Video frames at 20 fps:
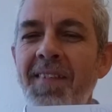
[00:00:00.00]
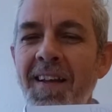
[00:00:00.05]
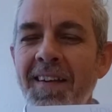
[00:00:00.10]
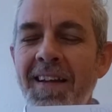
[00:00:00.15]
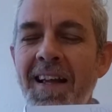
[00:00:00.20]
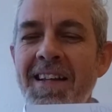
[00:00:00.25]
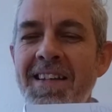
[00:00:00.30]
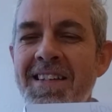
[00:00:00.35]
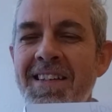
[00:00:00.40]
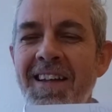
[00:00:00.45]

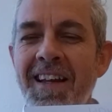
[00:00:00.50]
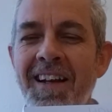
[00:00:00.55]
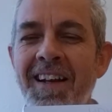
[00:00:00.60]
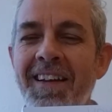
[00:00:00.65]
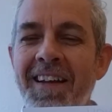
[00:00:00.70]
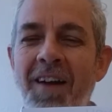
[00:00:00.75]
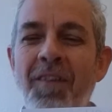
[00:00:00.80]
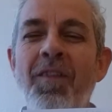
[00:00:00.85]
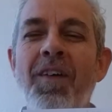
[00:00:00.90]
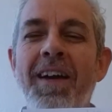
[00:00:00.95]

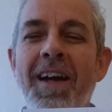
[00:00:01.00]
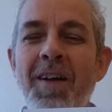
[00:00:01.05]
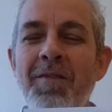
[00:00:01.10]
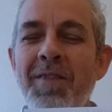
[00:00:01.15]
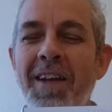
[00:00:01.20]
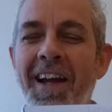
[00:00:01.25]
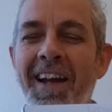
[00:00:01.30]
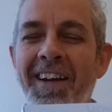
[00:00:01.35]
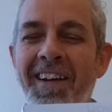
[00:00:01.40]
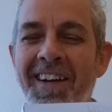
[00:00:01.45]
That will
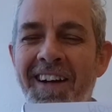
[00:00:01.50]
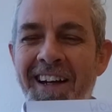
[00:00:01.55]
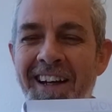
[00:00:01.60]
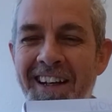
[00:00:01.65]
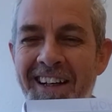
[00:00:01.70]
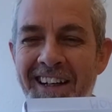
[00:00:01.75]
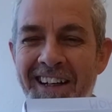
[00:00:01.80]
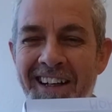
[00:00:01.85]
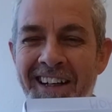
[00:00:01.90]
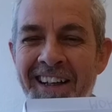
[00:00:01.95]
come later.
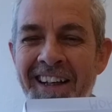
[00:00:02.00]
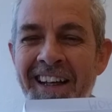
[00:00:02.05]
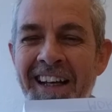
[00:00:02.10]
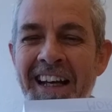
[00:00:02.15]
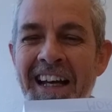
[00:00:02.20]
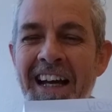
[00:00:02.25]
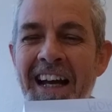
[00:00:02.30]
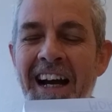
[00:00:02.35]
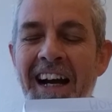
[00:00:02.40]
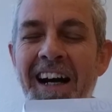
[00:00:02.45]

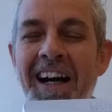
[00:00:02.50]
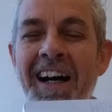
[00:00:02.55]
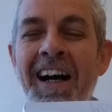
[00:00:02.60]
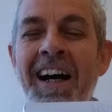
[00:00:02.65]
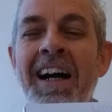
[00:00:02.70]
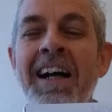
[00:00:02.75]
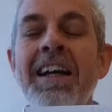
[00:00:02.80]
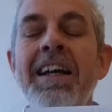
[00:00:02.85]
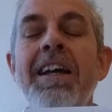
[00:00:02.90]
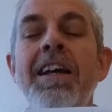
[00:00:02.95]

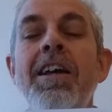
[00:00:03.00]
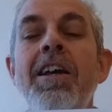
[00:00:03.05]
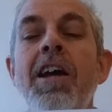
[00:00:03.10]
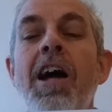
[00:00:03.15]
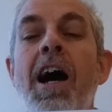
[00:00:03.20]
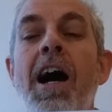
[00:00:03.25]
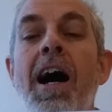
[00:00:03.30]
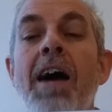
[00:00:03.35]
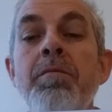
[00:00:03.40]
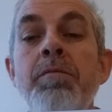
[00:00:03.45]

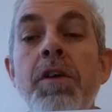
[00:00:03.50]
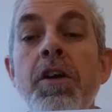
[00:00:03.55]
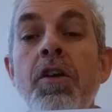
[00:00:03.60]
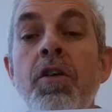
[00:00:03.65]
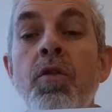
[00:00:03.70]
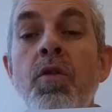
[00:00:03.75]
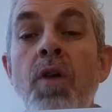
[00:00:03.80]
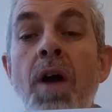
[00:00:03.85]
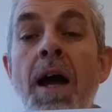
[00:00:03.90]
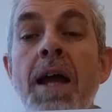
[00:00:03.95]
I'm going
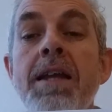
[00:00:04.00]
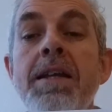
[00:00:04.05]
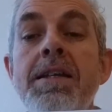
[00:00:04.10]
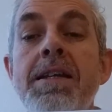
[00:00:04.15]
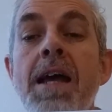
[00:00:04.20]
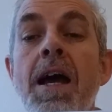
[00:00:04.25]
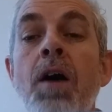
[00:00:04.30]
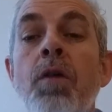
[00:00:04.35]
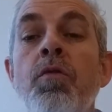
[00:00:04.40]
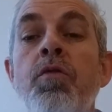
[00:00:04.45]
to write
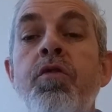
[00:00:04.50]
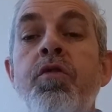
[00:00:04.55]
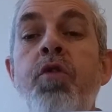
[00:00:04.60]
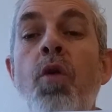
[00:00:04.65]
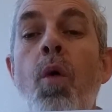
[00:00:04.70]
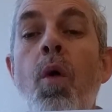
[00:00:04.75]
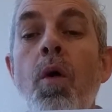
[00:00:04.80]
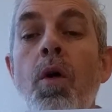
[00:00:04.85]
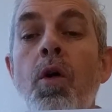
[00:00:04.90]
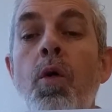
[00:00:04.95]
down
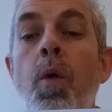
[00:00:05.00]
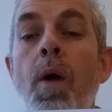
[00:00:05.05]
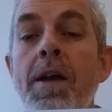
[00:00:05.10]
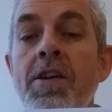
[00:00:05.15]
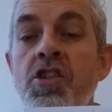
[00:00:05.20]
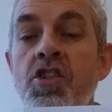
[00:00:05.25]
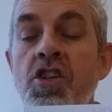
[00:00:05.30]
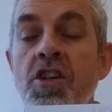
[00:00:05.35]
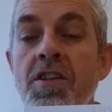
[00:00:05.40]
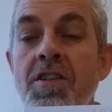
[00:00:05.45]
4
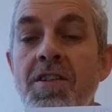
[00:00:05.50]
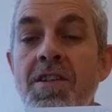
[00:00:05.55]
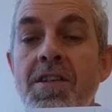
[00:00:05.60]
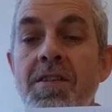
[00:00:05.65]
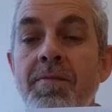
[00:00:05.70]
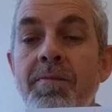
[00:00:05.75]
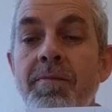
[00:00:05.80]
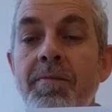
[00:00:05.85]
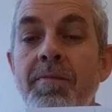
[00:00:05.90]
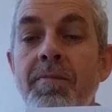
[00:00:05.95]

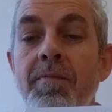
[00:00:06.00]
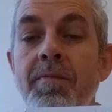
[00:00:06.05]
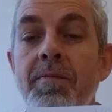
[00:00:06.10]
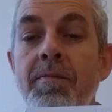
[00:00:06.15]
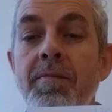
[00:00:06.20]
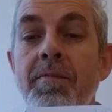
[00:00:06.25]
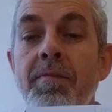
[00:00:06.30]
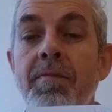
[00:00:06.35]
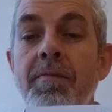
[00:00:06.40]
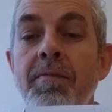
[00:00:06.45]
questions
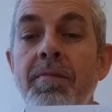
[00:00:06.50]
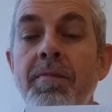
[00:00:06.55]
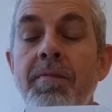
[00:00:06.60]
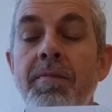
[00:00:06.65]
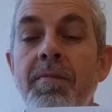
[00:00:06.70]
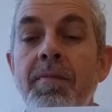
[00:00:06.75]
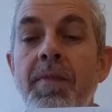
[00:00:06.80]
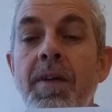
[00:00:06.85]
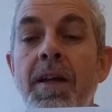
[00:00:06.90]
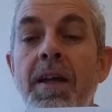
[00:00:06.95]

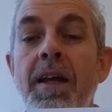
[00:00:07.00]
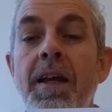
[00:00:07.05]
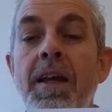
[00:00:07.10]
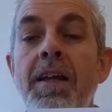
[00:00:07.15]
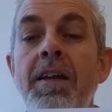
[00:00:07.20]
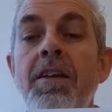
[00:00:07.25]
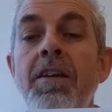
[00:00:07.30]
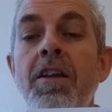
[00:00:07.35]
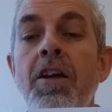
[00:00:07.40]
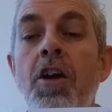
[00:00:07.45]

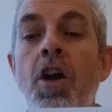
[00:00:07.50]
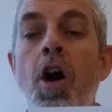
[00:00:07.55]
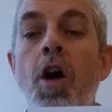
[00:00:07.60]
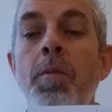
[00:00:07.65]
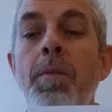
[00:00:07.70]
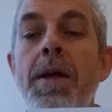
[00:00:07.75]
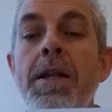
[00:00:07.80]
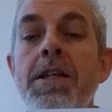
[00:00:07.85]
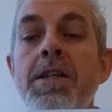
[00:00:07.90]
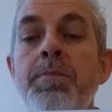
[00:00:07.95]
in the
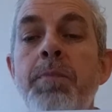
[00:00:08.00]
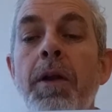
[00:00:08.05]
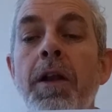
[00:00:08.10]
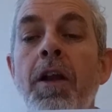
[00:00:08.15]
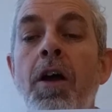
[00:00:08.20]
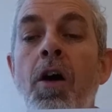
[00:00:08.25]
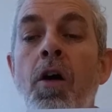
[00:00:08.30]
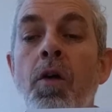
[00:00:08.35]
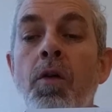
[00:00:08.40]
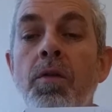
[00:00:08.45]
comments
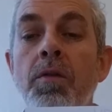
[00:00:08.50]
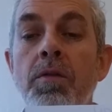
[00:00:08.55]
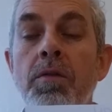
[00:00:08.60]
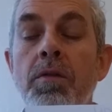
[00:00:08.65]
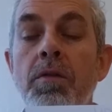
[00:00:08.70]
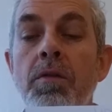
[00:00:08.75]
below.